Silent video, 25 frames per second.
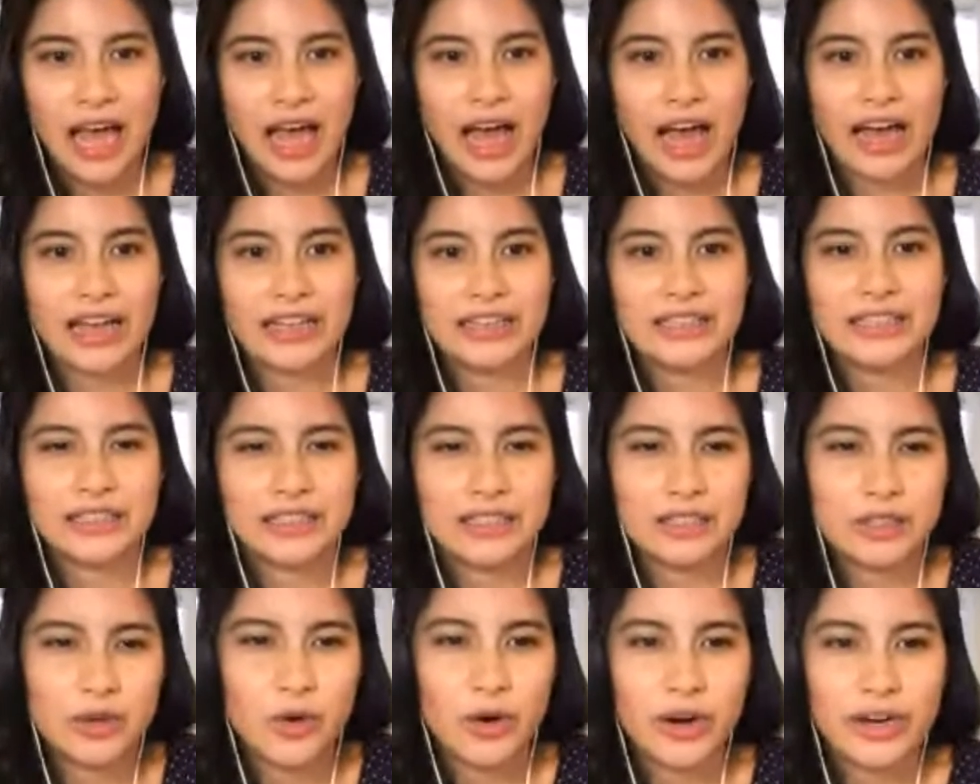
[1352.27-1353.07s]
Uh, so this
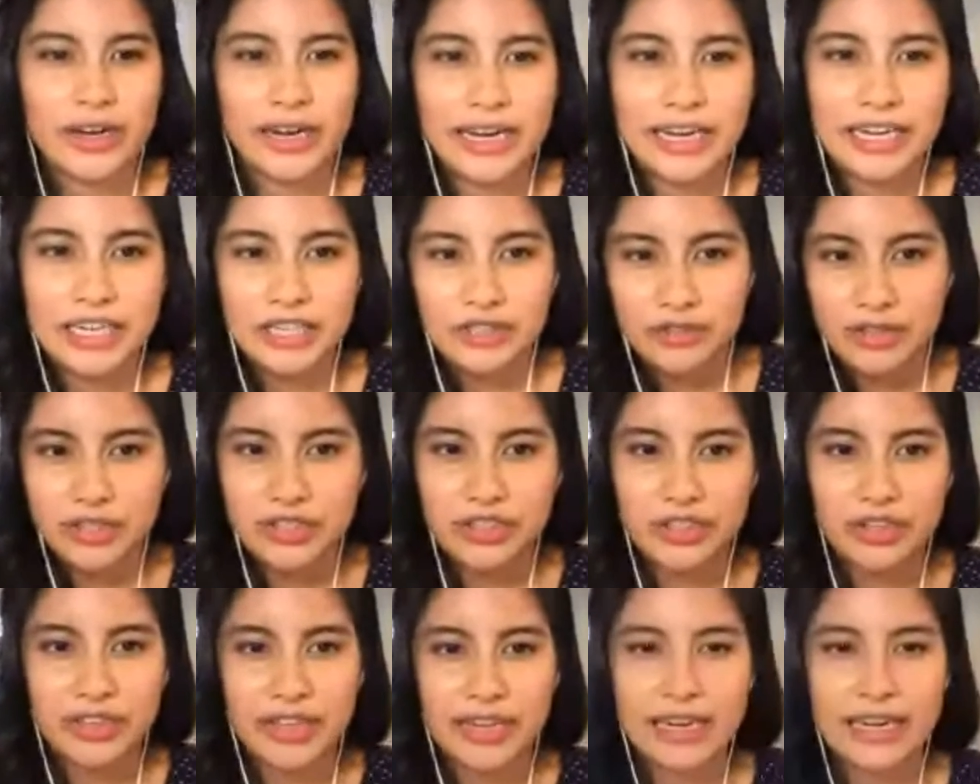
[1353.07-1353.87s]
is coordinating to
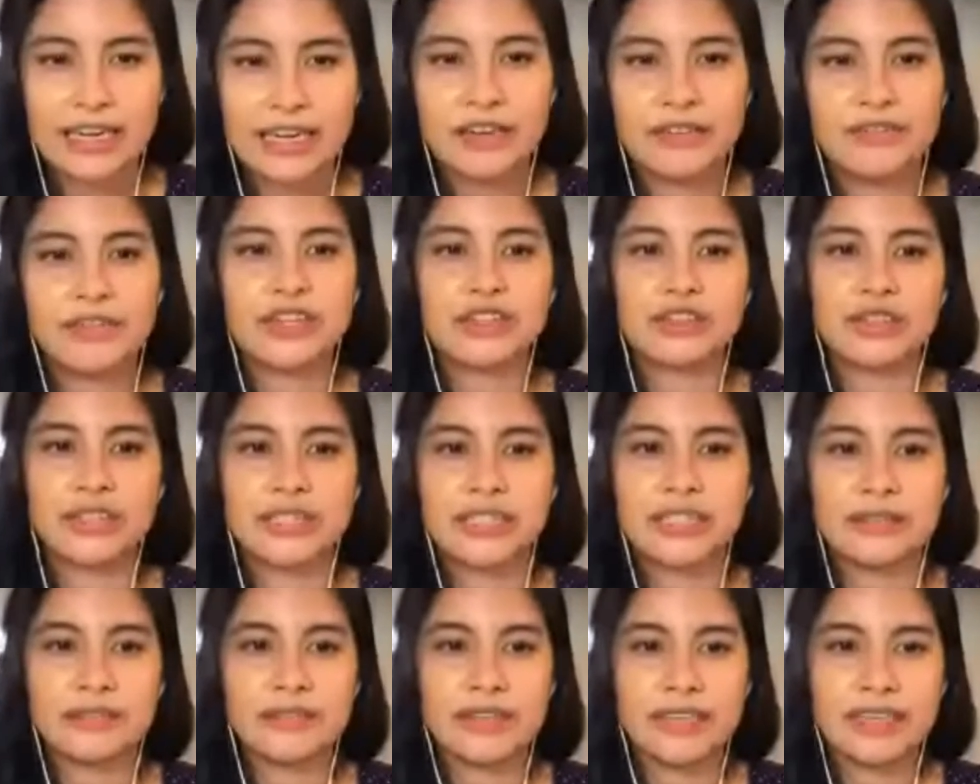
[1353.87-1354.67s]
ensure that individual
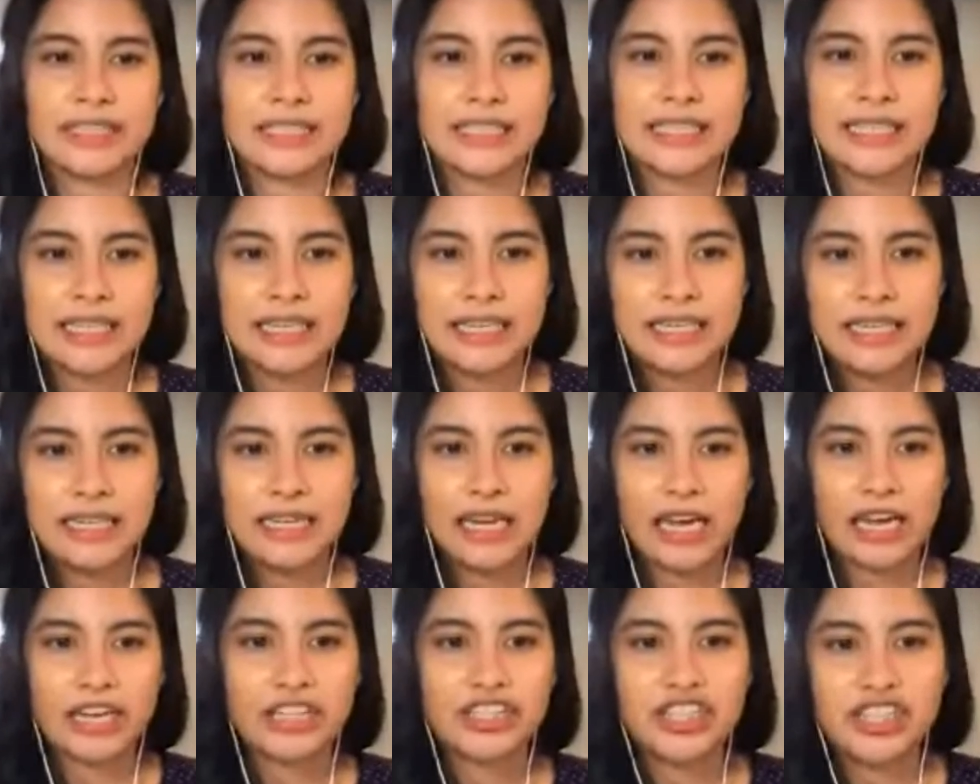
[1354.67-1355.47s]
activities
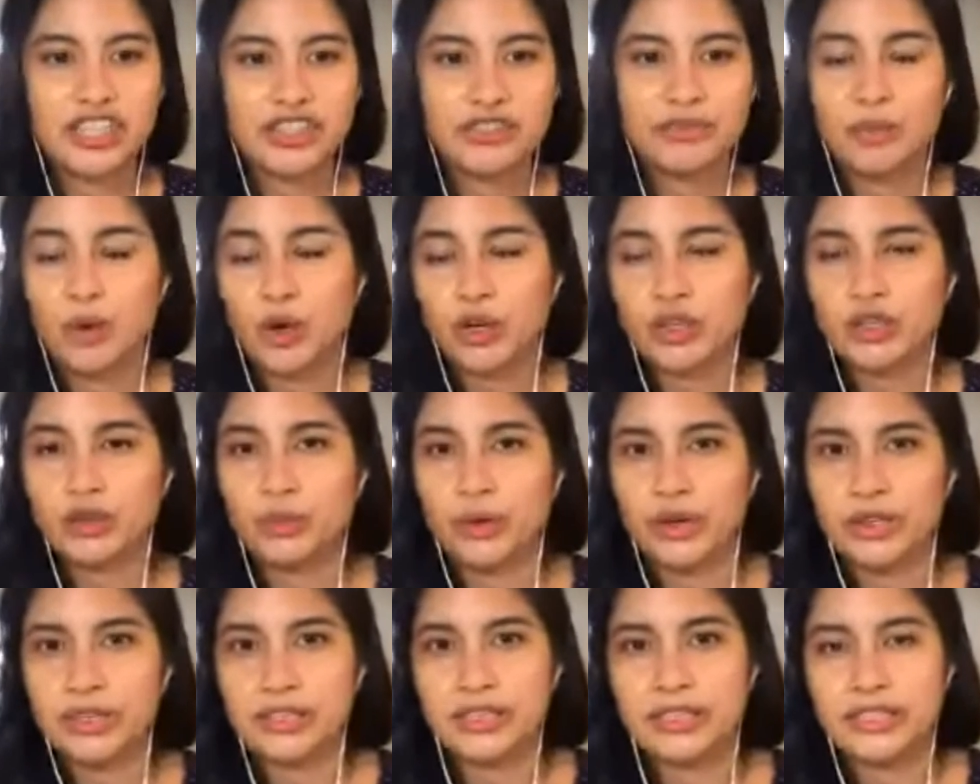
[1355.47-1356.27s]
achieve more
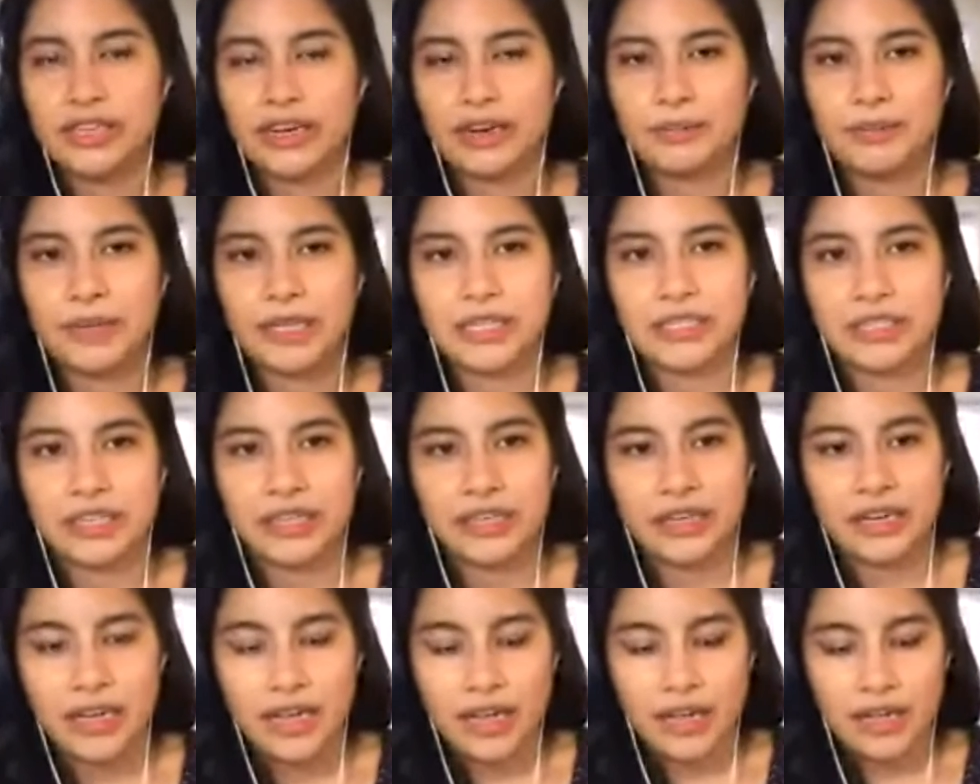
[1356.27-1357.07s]
towards a shared mission.